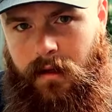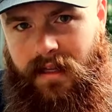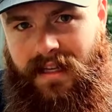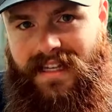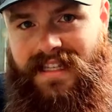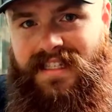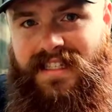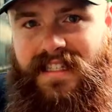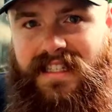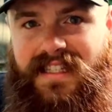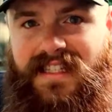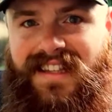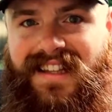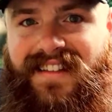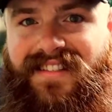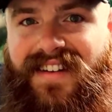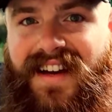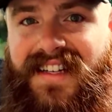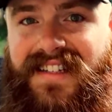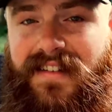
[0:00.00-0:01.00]
He sees on
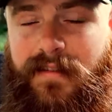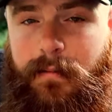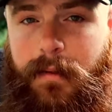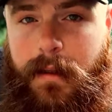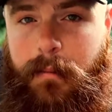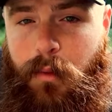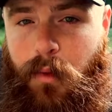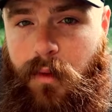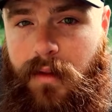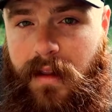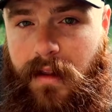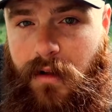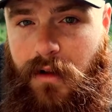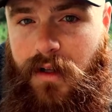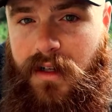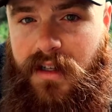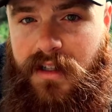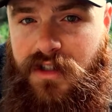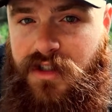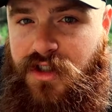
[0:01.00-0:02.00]
the face of people that
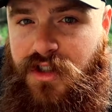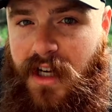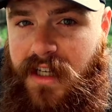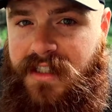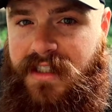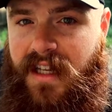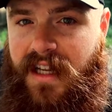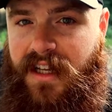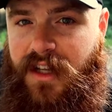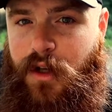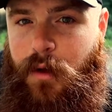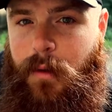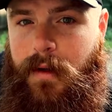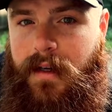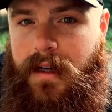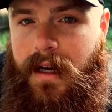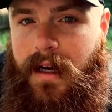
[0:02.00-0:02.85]
look just like you and